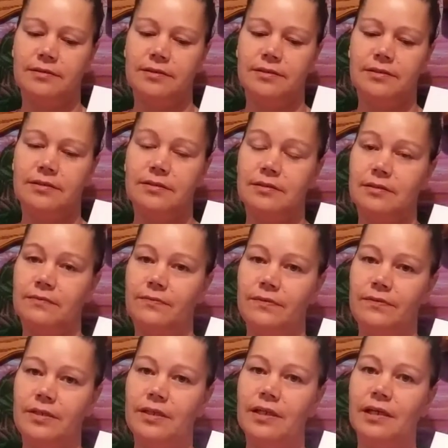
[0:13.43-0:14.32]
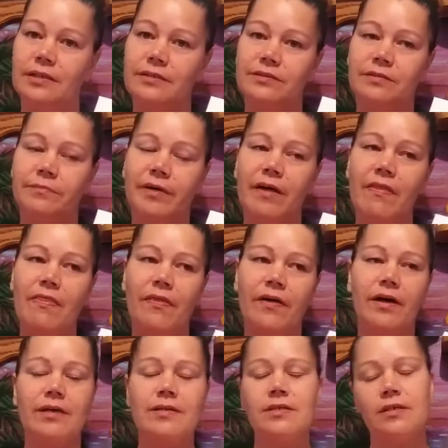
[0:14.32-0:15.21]
This is $15 a
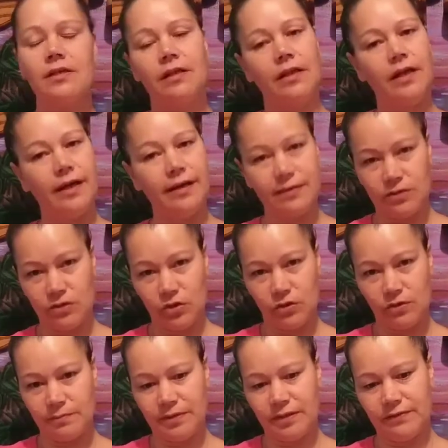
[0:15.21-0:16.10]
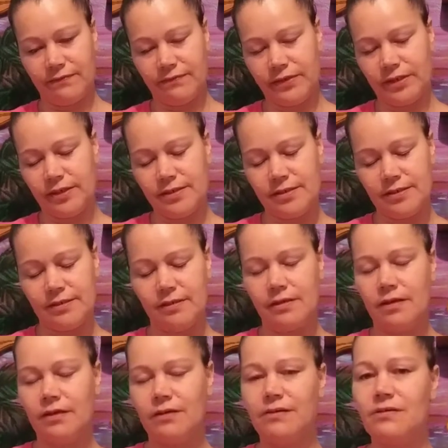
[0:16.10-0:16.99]
month until October
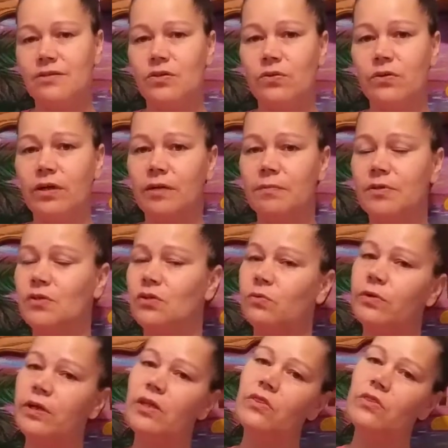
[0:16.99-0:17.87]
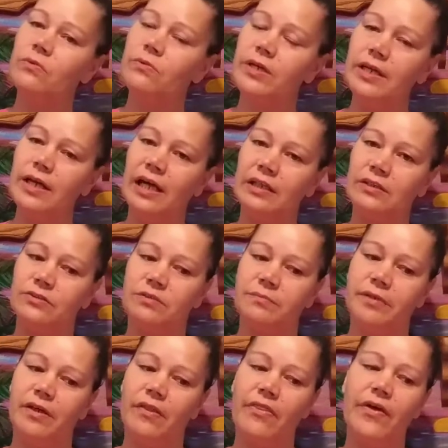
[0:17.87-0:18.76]
1st, then it is going up to
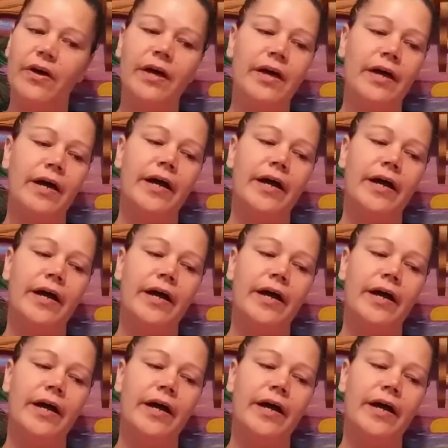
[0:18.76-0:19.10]
$23 a month.